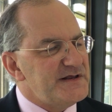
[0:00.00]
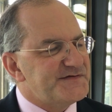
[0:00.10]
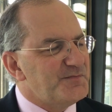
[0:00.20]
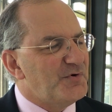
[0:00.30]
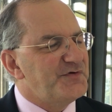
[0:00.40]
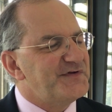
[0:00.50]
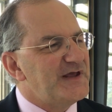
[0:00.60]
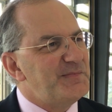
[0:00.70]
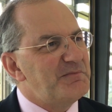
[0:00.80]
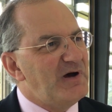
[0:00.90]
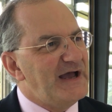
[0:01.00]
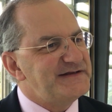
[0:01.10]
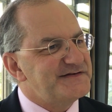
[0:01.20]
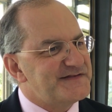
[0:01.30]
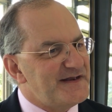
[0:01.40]
is important to keep in mind
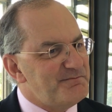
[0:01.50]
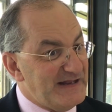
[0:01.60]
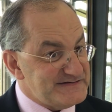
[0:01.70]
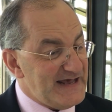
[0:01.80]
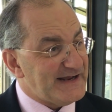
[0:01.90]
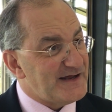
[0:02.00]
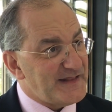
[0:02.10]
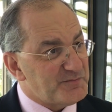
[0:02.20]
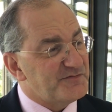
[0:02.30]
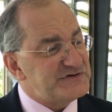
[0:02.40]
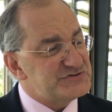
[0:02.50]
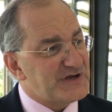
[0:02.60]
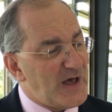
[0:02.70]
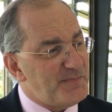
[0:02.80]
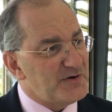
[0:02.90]
is that Bandaka, that provincial
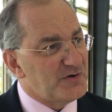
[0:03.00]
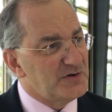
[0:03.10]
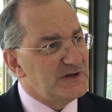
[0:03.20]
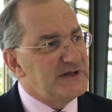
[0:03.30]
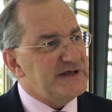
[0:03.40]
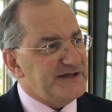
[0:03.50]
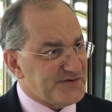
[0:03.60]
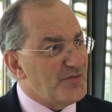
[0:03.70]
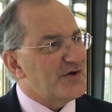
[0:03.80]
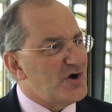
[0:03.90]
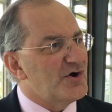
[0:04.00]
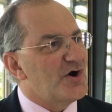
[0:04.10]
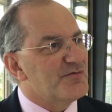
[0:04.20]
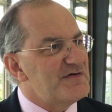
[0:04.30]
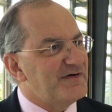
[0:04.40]
capital, is on the Congo
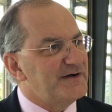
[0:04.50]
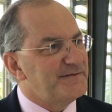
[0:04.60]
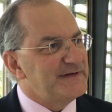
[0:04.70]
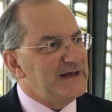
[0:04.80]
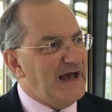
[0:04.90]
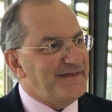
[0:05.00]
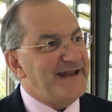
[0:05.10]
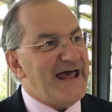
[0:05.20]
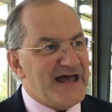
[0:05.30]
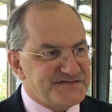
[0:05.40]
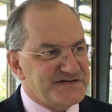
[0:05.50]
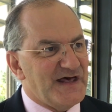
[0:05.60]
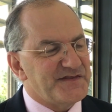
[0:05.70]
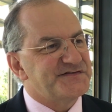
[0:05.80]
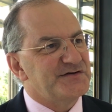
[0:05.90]
River. And that adds
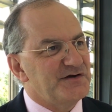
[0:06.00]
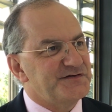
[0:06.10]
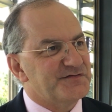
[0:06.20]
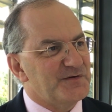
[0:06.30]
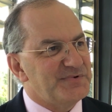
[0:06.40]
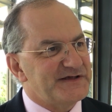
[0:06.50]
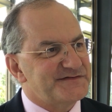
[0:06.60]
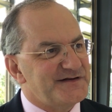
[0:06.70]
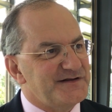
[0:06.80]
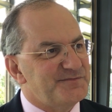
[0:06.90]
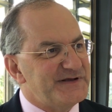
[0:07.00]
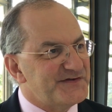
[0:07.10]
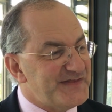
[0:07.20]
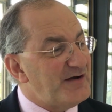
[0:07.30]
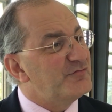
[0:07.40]
another series of complexities, because
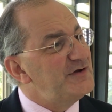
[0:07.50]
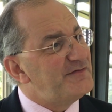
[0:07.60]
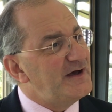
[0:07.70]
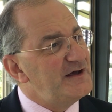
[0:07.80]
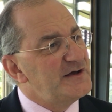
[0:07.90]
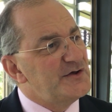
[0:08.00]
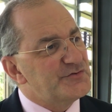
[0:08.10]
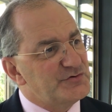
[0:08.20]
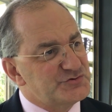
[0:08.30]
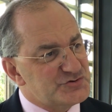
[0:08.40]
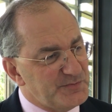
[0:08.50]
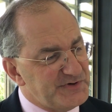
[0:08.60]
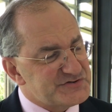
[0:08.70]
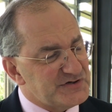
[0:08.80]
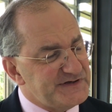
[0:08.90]
that river, through
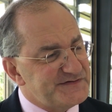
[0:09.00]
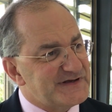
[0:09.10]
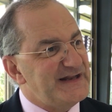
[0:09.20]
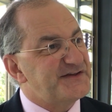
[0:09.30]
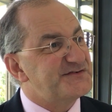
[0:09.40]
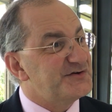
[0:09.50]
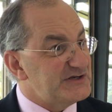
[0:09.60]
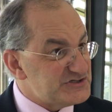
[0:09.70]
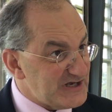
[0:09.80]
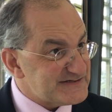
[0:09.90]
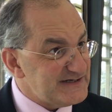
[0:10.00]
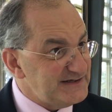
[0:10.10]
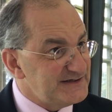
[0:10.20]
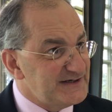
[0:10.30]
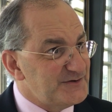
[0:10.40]
tributaries, connects to Kinshasa,
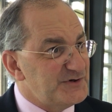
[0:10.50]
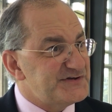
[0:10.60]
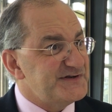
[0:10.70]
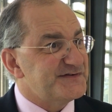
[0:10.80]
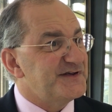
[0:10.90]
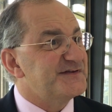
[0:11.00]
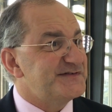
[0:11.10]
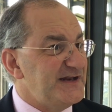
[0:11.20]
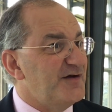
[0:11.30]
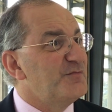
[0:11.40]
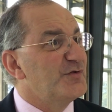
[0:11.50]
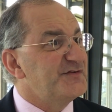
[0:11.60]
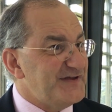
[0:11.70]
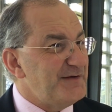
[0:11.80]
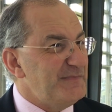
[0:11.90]
which is a city of more than
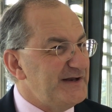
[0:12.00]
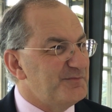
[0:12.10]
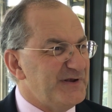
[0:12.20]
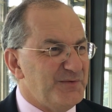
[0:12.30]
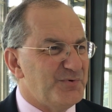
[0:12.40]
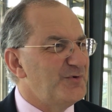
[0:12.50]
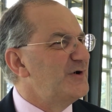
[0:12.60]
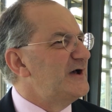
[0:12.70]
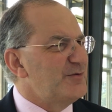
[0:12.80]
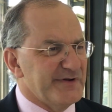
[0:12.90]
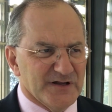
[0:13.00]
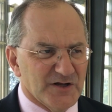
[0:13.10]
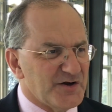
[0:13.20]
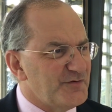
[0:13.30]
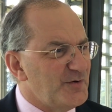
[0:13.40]
10 million people with a
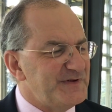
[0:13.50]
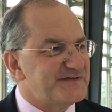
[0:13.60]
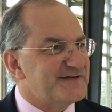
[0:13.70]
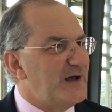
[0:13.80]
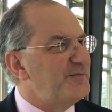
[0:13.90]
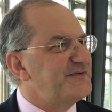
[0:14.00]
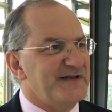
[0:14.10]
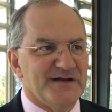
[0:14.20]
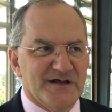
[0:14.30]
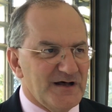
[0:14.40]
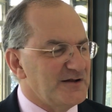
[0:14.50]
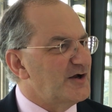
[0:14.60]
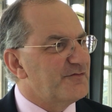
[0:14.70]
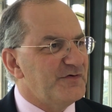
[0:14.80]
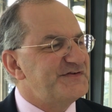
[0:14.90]
lot of urban slums and a lot
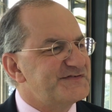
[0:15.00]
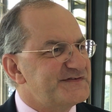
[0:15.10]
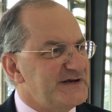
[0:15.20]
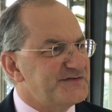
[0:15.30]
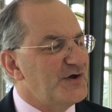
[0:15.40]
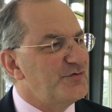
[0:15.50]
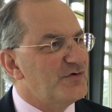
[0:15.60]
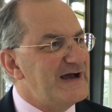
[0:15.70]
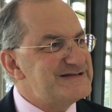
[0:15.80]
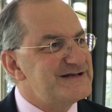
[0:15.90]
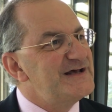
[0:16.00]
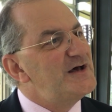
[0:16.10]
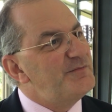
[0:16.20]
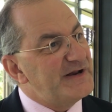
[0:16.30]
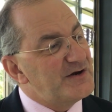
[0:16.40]
of risks in its own right.
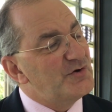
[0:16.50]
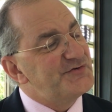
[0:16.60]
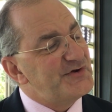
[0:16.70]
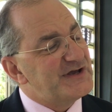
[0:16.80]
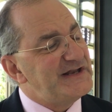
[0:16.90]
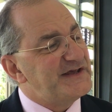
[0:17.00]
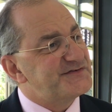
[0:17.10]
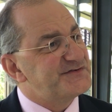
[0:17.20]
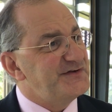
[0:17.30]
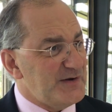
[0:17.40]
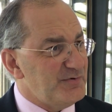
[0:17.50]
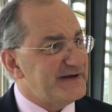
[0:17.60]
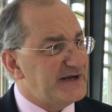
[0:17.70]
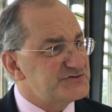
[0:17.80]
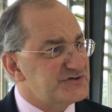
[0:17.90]
But it also connects to neighboring
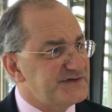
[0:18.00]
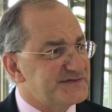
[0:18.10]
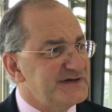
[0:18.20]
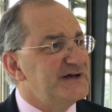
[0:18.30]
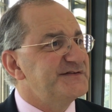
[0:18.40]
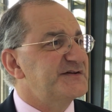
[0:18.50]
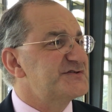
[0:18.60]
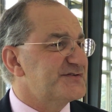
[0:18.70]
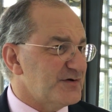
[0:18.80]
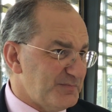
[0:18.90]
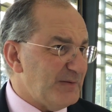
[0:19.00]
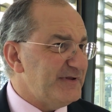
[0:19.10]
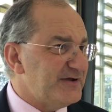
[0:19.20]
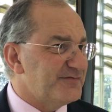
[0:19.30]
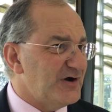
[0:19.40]
countries, such as the
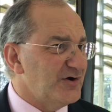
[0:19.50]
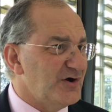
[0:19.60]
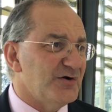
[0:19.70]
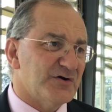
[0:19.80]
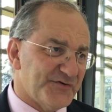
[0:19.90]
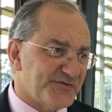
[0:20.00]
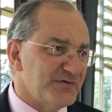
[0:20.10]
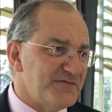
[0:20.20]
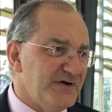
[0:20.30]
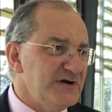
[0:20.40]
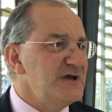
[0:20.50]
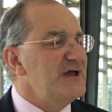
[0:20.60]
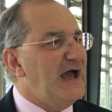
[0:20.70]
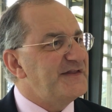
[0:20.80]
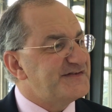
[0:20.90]
Republic of Congo across the river
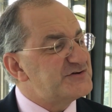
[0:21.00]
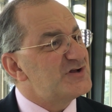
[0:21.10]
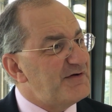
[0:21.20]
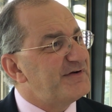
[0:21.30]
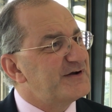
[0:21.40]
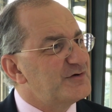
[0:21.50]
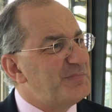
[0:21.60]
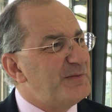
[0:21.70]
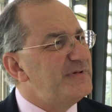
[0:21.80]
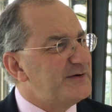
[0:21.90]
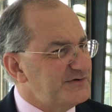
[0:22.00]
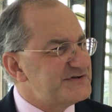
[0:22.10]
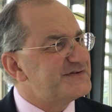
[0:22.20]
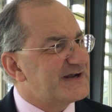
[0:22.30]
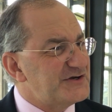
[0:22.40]
and Central African Republic, which
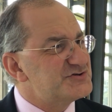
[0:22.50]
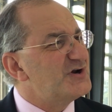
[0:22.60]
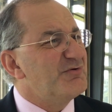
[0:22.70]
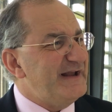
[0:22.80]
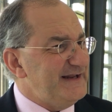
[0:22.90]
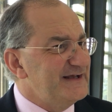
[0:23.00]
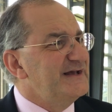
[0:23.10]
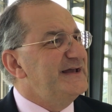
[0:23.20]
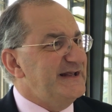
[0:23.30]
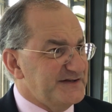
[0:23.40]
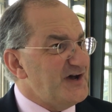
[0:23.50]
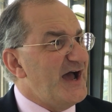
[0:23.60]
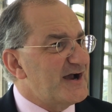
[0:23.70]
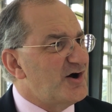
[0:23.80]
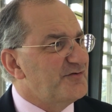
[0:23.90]
is a country already in a
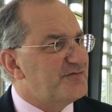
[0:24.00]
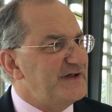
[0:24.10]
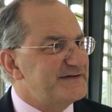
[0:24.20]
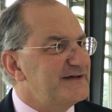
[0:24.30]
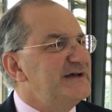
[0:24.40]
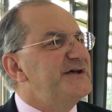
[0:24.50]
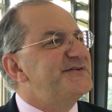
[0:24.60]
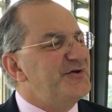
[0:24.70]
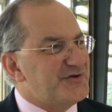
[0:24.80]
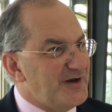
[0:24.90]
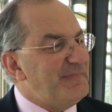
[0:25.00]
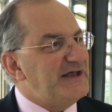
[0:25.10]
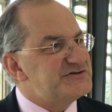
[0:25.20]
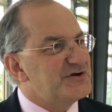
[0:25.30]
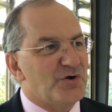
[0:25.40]
dire conflict. So you can
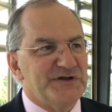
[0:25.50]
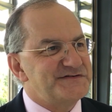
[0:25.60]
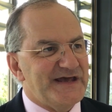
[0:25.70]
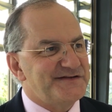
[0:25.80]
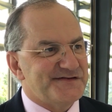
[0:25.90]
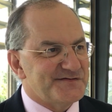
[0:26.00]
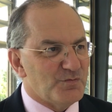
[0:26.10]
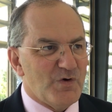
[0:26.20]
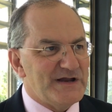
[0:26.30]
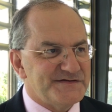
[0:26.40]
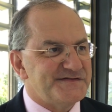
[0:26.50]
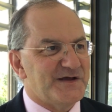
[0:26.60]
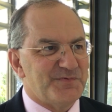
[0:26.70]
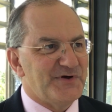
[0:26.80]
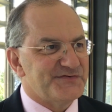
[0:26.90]
imagine, all it takes is one
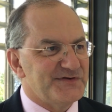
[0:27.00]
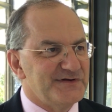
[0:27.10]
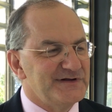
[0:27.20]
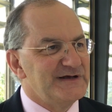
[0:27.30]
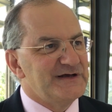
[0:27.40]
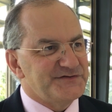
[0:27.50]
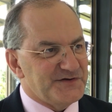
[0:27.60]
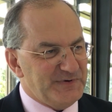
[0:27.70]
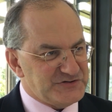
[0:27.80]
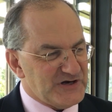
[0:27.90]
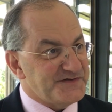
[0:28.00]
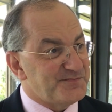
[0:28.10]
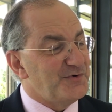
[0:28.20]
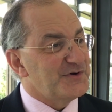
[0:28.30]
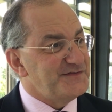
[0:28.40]
sick person to be
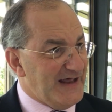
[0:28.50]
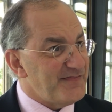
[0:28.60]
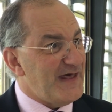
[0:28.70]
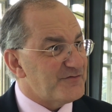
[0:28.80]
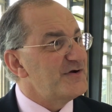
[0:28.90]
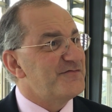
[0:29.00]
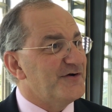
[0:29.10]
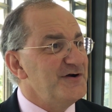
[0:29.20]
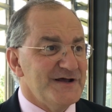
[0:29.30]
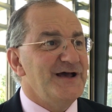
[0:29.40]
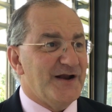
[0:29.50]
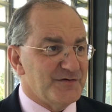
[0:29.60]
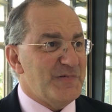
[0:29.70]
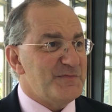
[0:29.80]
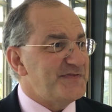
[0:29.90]
transported down that river. And
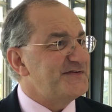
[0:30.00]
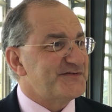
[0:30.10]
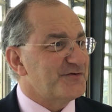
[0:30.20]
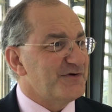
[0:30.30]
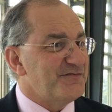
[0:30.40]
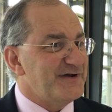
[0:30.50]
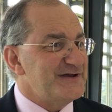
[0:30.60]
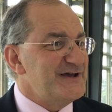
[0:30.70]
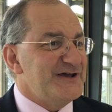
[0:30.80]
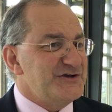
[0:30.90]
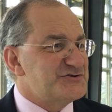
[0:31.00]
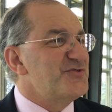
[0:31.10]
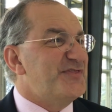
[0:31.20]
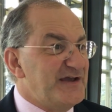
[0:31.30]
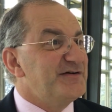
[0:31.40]
remember, this is a river, you
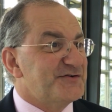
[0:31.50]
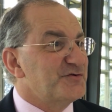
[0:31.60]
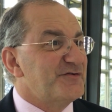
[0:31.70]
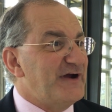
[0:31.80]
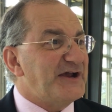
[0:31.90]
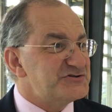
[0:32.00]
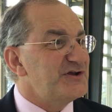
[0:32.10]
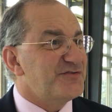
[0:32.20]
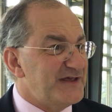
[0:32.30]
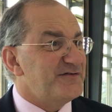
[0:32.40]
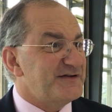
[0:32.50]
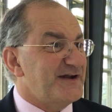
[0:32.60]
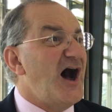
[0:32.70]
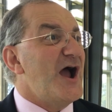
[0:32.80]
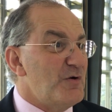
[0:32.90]
shouldn't think of it as a river actually, you think of it as a
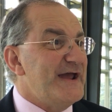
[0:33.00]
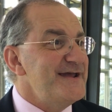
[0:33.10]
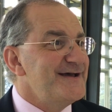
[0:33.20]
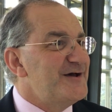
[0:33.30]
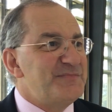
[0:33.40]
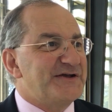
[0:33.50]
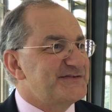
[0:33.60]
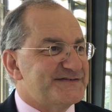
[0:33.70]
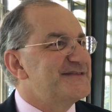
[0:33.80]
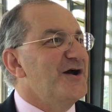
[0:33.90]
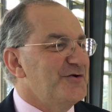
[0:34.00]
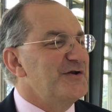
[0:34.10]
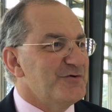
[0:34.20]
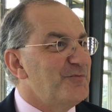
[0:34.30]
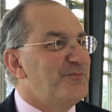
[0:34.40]
highway, because it's the only
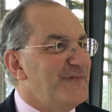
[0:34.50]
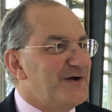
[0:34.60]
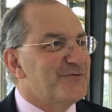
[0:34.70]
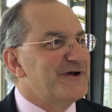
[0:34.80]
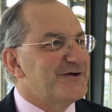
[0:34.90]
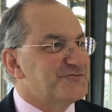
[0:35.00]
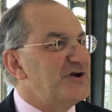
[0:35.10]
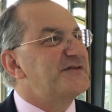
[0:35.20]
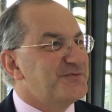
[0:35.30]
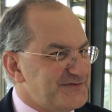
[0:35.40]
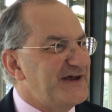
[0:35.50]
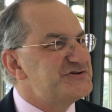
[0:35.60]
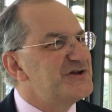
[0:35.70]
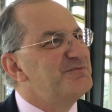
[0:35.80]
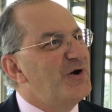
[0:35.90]
real
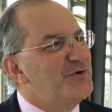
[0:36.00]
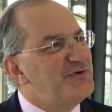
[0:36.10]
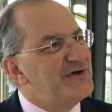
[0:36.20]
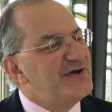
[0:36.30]
transportation mode